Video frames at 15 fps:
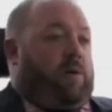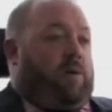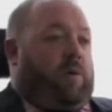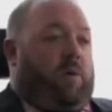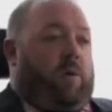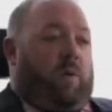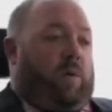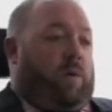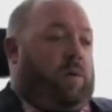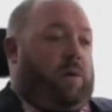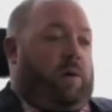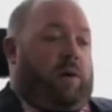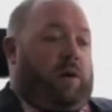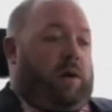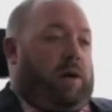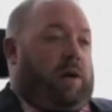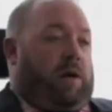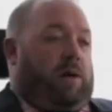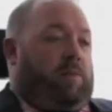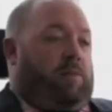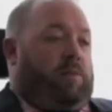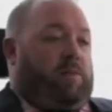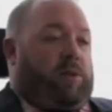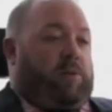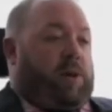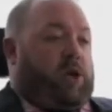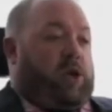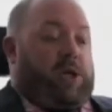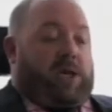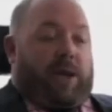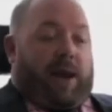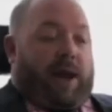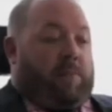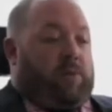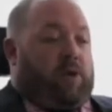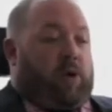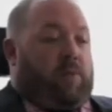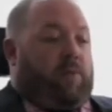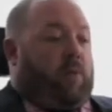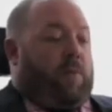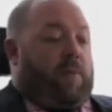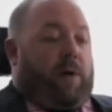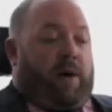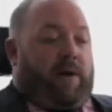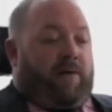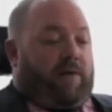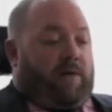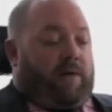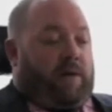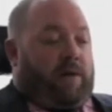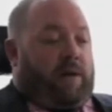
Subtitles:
or specialist laptop or mice.